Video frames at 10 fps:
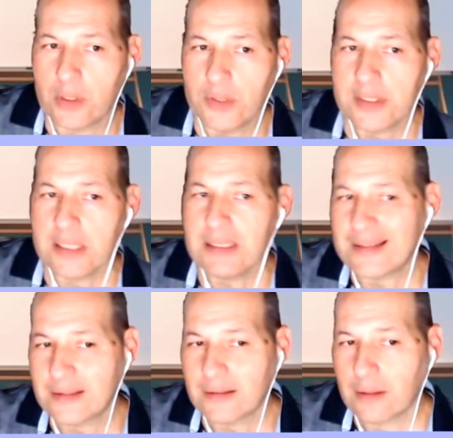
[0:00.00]
You see
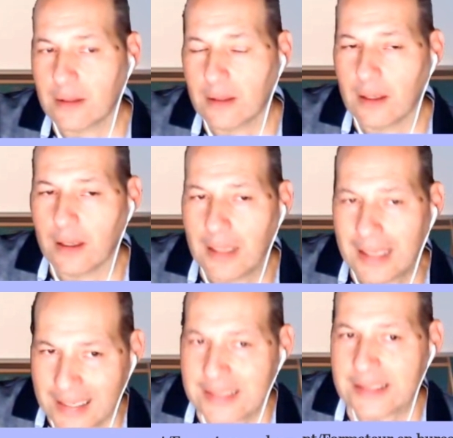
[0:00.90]
that
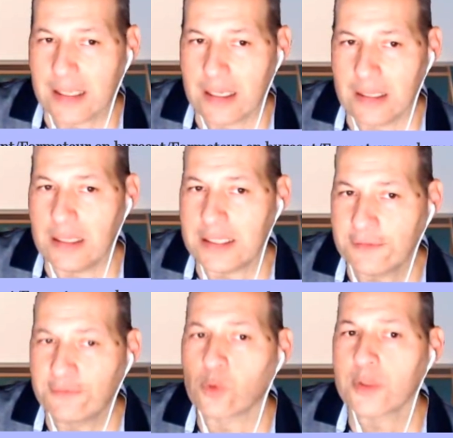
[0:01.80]
Excel is
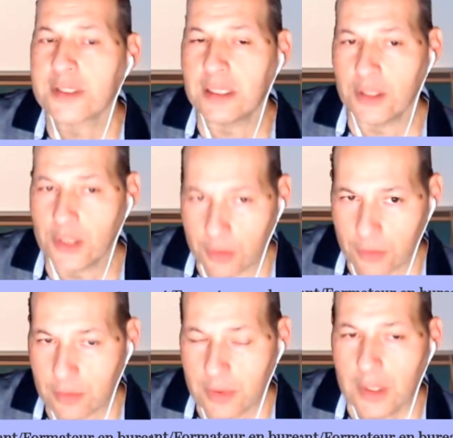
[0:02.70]
forcing you